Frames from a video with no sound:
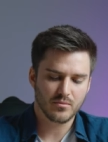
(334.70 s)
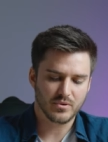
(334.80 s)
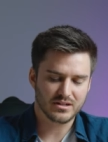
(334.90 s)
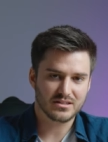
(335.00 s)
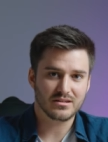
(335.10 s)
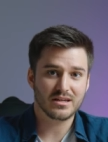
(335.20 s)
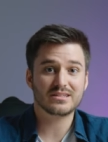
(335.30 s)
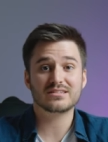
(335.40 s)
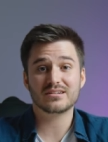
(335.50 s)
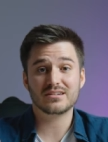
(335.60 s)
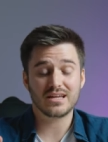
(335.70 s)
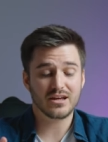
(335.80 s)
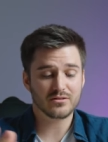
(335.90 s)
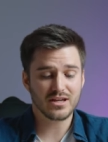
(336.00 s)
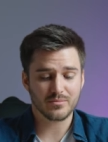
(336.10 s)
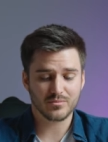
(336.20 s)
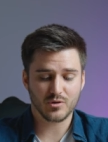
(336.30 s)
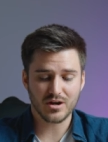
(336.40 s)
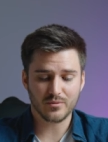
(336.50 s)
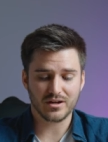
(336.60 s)
but uh, it, uh, it held up
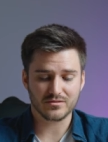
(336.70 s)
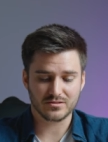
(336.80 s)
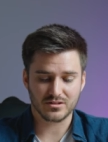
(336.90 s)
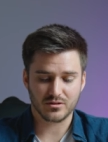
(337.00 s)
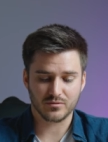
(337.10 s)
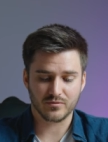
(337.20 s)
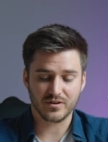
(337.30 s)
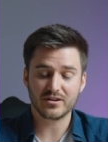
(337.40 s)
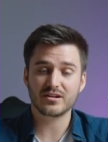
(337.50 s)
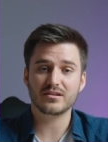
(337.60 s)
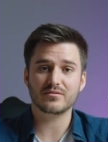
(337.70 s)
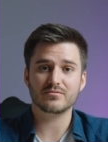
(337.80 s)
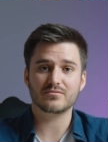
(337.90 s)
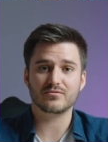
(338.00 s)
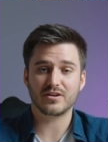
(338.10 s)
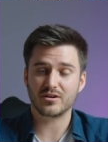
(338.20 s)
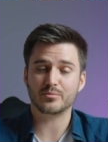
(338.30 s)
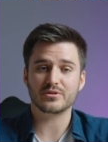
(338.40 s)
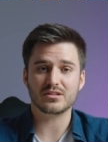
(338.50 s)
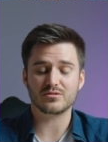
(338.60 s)
quite well. So very, very
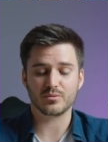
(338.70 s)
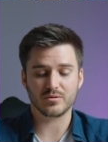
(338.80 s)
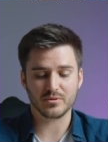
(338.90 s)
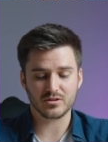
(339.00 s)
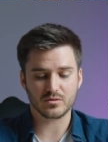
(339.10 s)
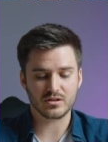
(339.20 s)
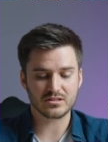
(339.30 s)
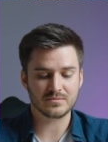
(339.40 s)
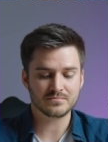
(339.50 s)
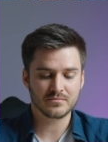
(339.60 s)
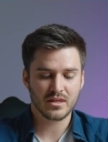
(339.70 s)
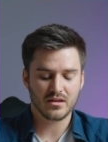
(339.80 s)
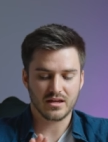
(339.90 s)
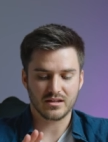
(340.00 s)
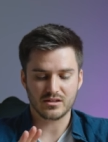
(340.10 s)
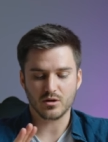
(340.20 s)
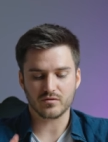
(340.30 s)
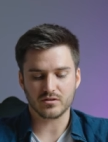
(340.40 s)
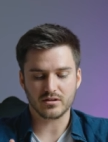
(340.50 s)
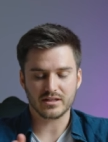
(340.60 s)
pleased with the build quality and the
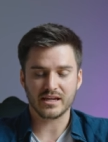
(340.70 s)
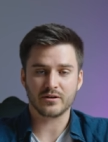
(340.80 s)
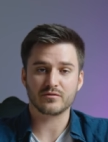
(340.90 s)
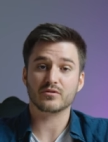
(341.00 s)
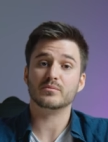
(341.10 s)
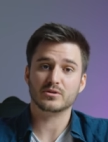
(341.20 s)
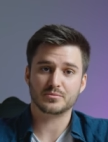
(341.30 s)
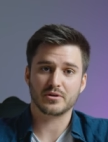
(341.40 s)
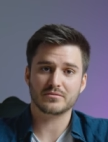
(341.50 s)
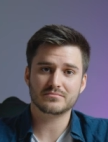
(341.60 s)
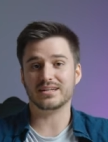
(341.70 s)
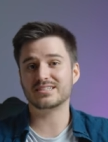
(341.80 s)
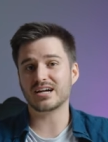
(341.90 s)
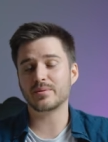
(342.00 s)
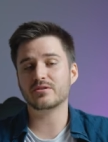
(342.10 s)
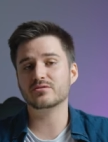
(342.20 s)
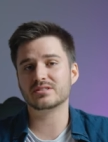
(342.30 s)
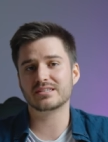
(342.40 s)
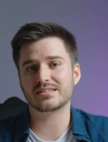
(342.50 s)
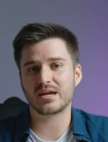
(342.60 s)
overall layout for the most part. Let's talk about
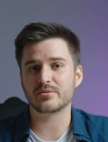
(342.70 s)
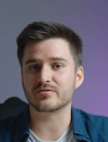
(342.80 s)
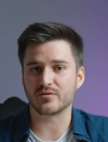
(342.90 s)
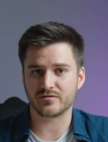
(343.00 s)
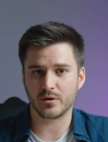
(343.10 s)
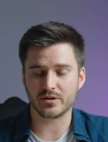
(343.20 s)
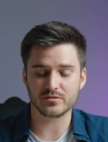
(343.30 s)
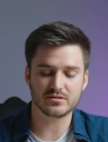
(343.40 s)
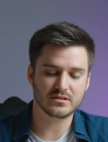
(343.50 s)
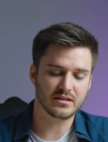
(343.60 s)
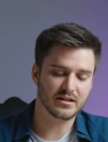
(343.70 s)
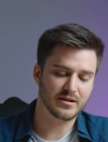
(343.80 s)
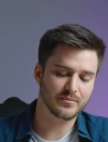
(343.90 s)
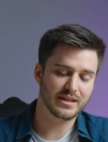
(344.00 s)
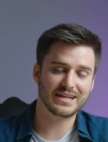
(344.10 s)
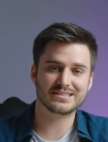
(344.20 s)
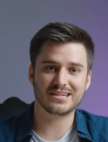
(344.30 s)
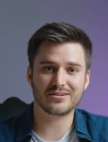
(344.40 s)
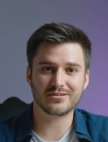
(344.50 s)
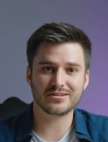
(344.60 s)
using this camera for photos. Um, like I
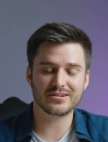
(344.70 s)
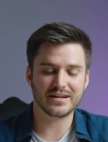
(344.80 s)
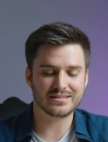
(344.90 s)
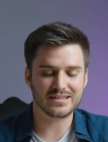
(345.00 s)
said earlier, it's